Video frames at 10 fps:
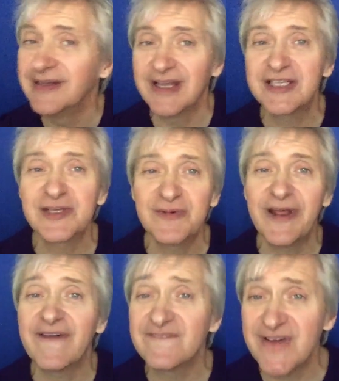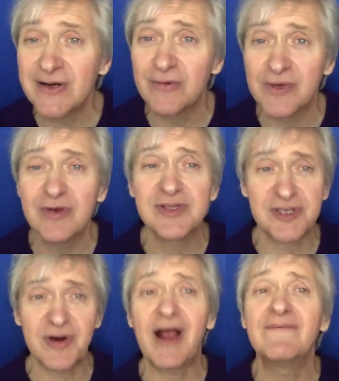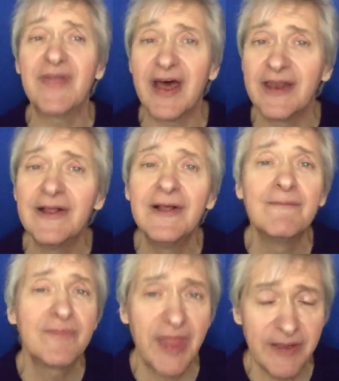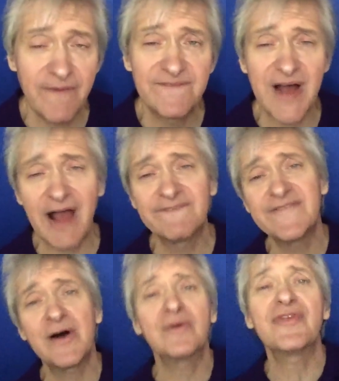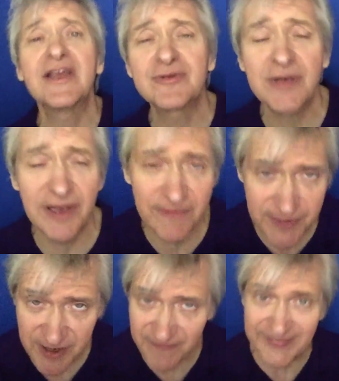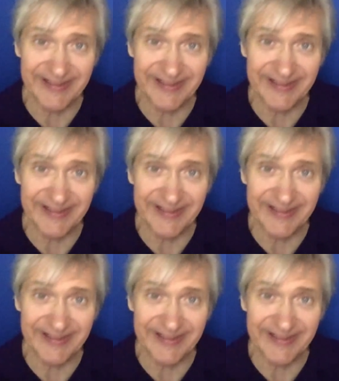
That's the way it felt. When you described that, that you, I felt things would lift off me.